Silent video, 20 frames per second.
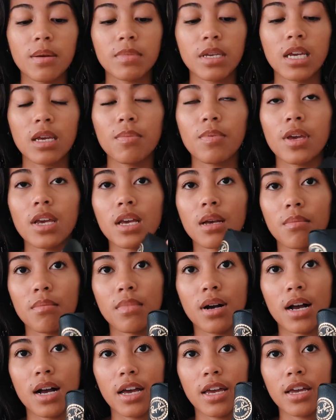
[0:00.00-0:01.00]
I'm keeping
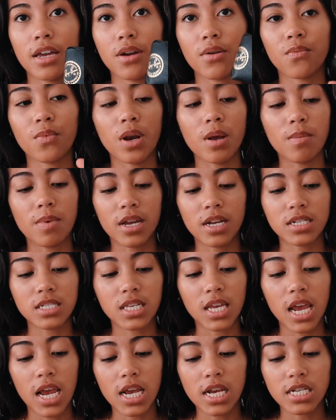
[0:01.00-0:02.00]
my
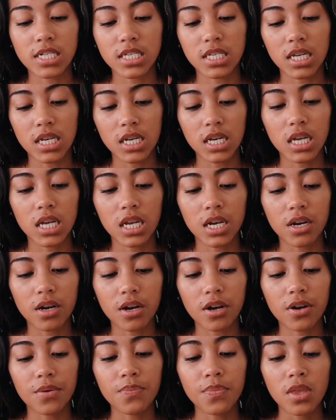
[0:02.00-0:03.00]
Ray-Bans case in
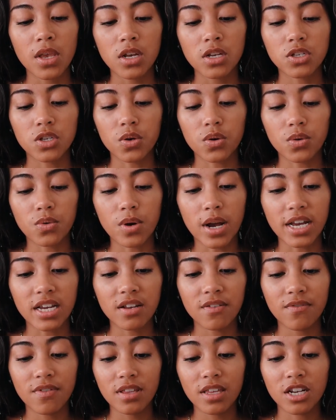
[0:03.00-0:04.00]
here, so I
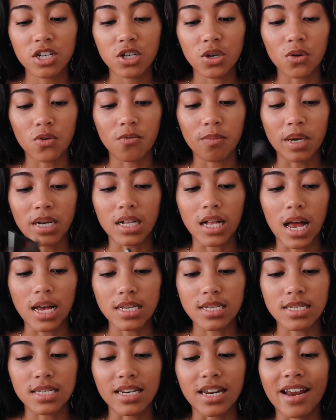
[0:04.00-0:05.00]
can fit like two of my
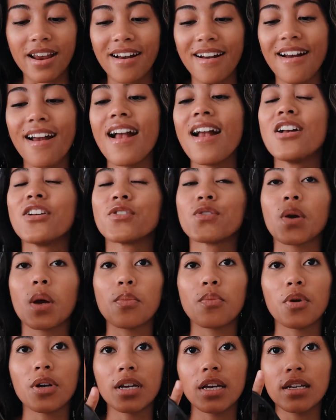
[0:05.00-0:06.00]
glasses in here. So
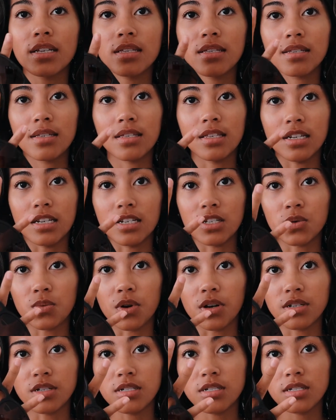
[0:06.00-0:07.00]
I'm bringing these
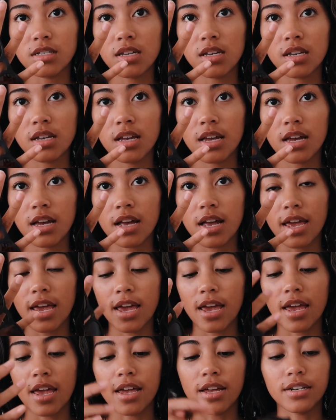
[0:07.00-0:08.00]
ones,
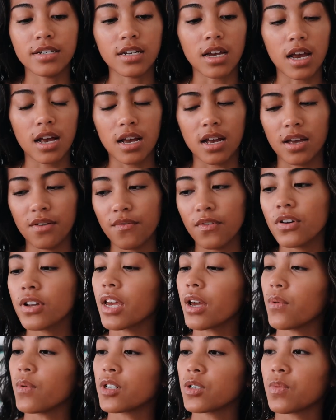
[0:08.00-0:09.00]
and I
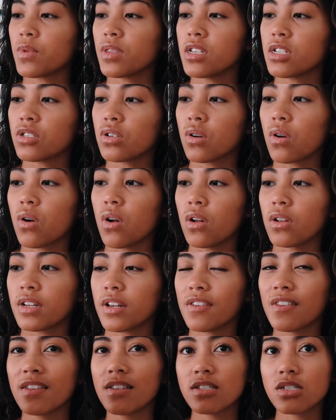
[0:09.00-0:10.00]
forget which one these are called.
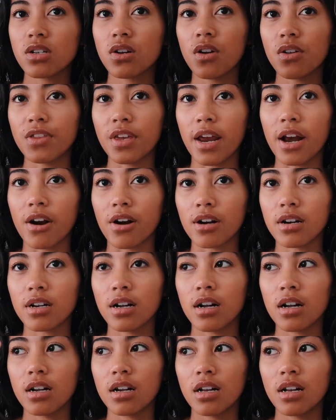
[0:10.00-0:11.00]
I think these are called
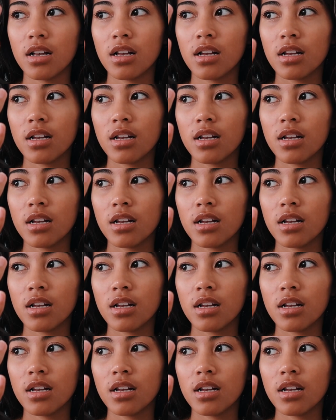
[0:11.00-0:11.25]
Erica